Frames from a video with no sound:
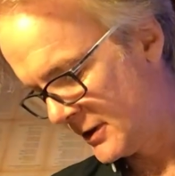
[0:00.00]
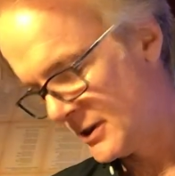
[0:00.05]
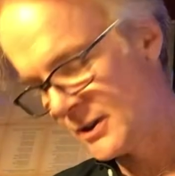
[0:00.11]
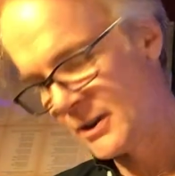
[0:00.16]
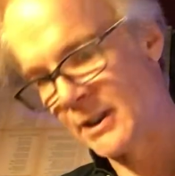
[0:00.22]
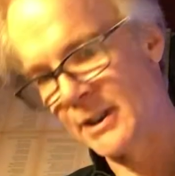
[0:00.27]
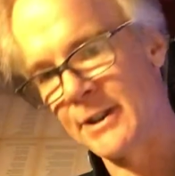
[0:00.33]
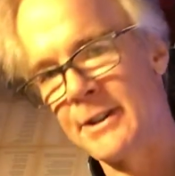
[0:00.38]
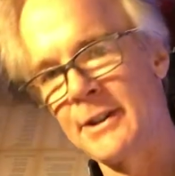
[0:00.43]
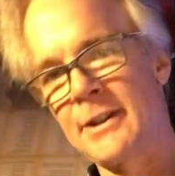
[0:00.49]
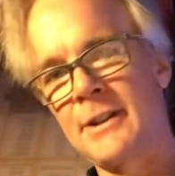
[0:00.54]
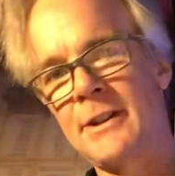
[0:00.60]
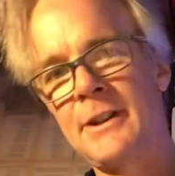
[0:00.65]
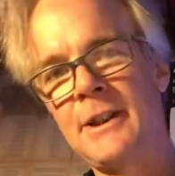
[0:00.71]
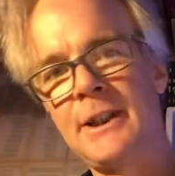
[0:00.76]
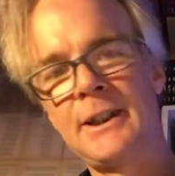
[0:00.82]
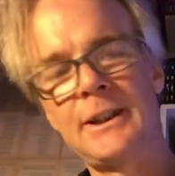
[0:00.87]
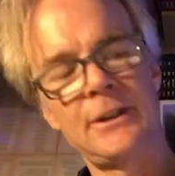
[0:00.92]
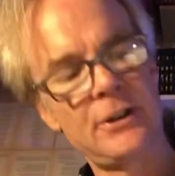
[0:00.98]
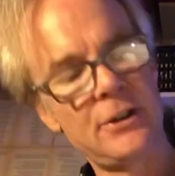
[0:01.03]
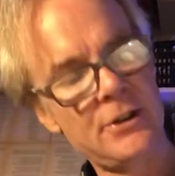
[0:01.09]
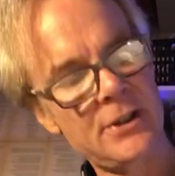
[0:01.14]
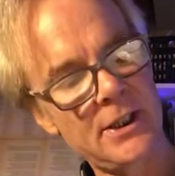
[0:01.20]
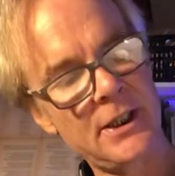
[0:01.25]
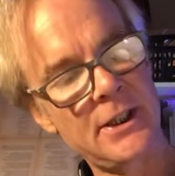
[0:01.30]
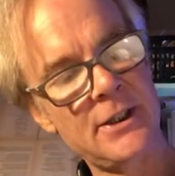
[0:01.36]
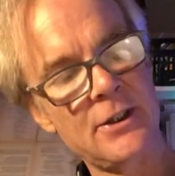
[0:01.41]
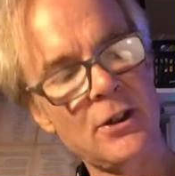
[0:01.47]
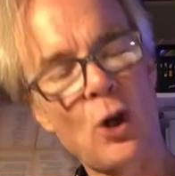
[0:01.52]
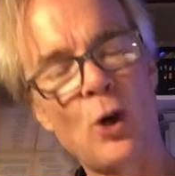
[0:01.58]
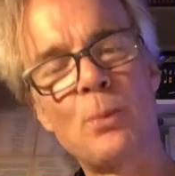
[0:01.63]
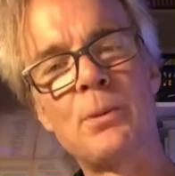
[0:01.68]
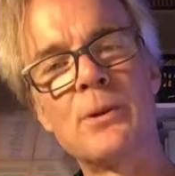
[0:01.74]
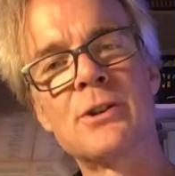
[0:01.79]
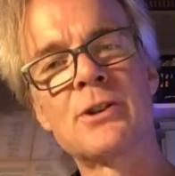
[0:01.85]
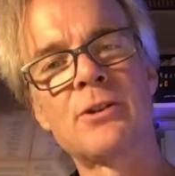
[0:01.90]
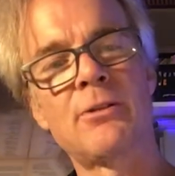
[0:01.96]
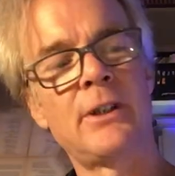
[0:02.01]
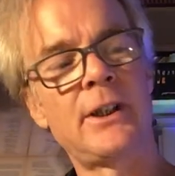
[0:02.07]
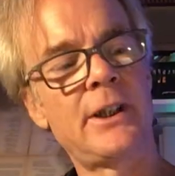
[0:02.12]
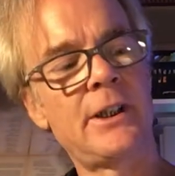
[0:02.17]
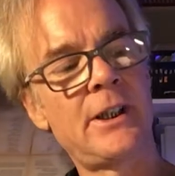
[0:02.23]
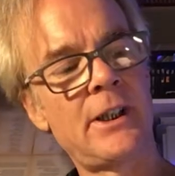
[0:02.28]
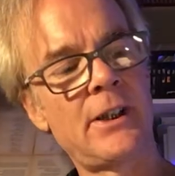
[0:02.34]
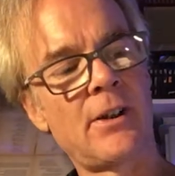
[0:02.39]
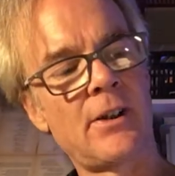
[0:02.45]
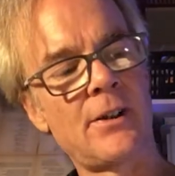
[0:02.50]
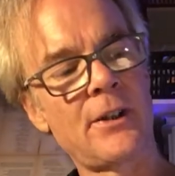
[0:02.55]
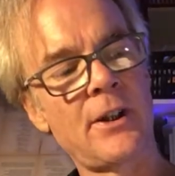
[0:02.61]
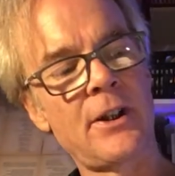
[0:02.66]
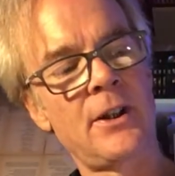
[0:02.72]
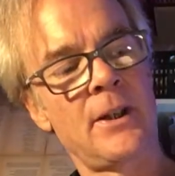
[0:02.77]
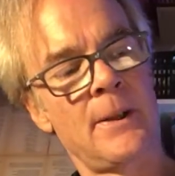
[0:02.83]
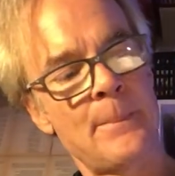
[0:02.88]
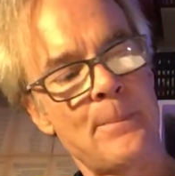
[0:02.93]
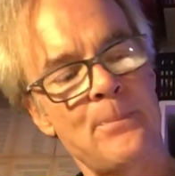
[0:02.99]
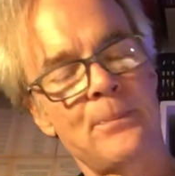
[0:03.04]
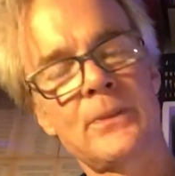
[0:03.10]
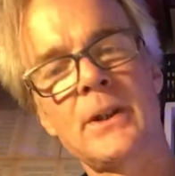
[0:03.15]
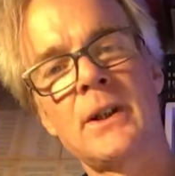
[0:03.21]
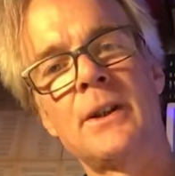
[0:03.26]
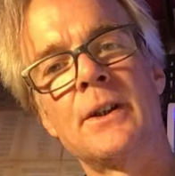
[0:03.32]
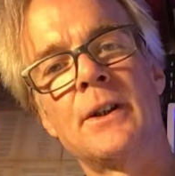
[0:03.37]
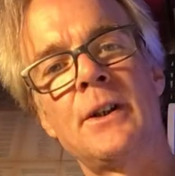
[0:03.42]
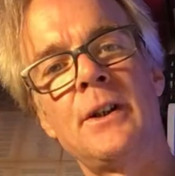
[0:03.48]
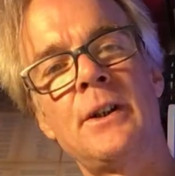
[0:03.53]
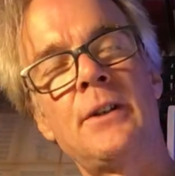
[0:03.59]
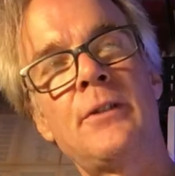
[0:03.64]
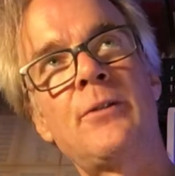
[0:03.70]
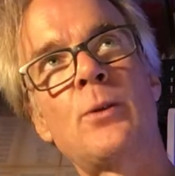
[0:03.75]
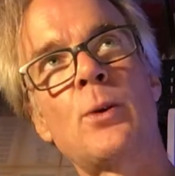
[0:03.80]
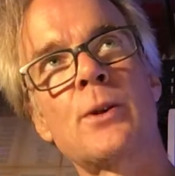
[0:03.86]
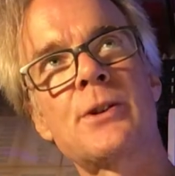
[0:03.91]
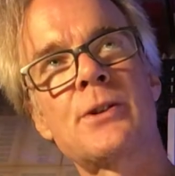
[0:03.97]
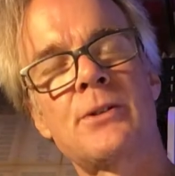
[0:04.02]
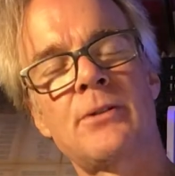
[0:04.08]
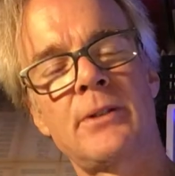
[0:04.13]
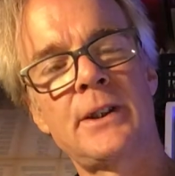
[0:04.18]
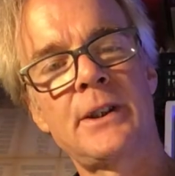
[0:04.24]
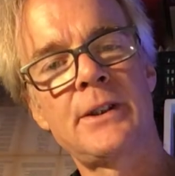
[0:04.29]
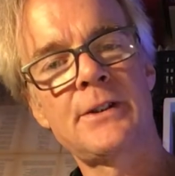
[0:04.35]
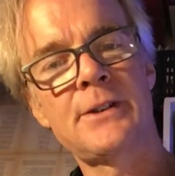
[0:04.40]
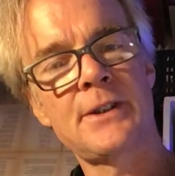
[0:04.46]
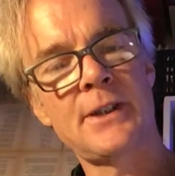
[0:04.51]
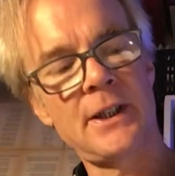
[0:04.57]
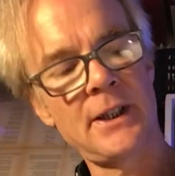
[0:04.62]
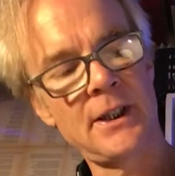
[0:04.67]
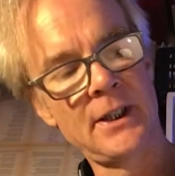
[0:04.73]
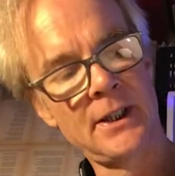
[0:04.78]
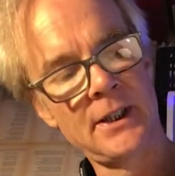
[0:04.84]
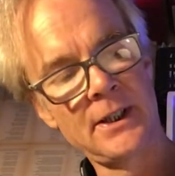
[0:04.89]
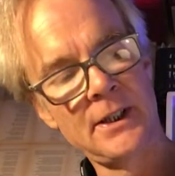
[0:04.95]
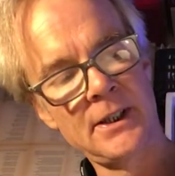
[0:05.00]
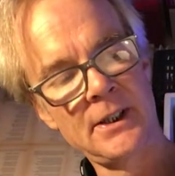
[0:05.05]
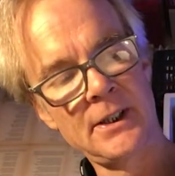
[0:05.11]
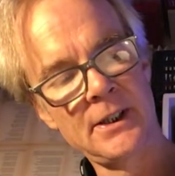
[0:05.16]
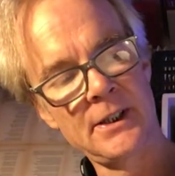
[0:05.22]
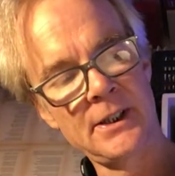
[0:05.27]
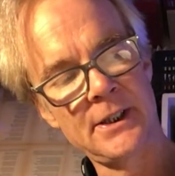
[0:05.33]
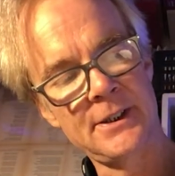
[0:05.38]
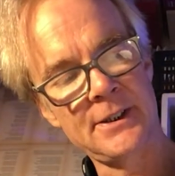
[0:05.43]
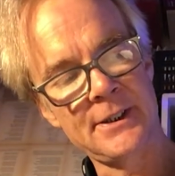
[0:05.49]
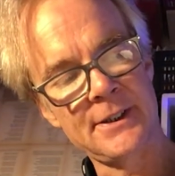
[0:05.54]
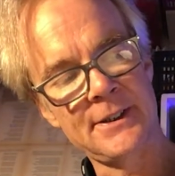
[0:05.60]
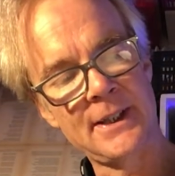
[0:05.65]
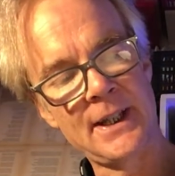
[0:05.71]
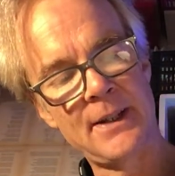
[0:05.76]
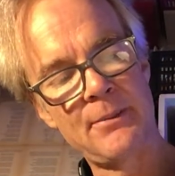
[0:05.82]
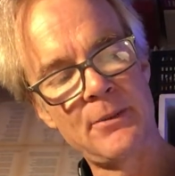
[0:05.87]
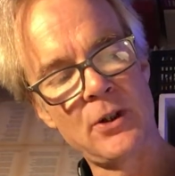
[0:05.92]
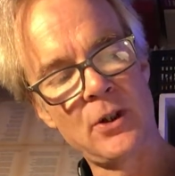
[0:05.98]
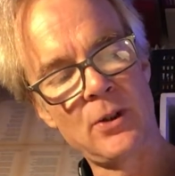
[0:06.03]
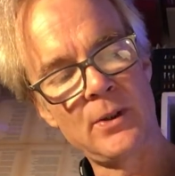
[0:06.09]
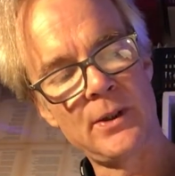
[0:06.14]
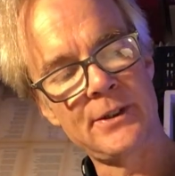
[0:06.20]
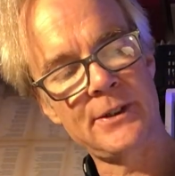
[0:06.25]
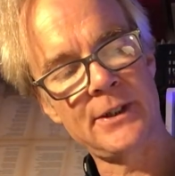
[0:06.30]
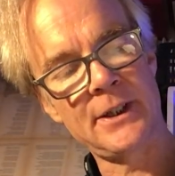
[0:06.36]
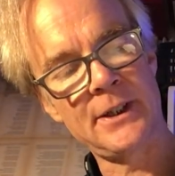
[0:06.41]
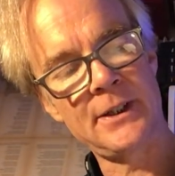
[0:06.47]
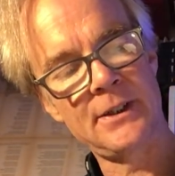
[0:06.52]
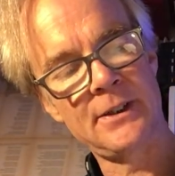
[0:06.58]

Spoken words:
Because you see this open string in here on the 4th string. It's the same note as the